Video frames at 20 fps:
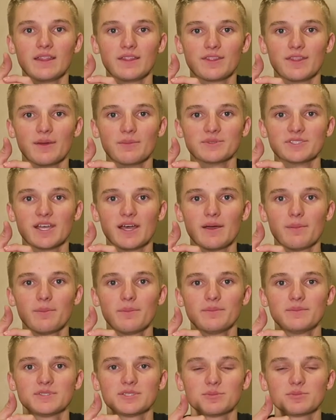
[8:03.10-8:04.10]
Thumbs
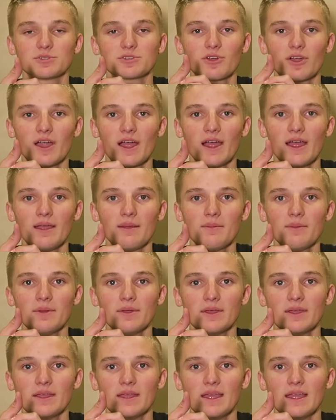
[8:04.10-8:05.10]
up, subscribe,
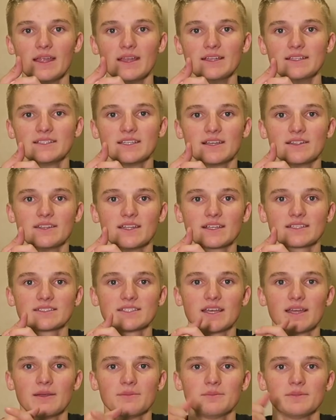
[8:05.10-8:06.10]
and until next
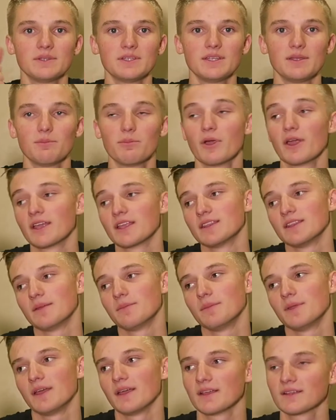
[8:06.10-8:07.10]
time, keep breaking
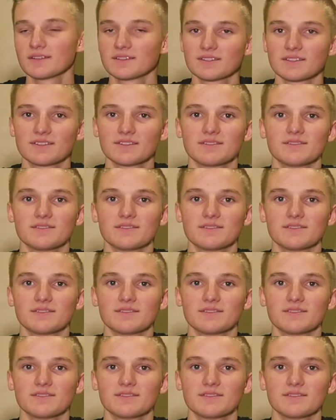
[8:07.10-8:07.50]
them necks.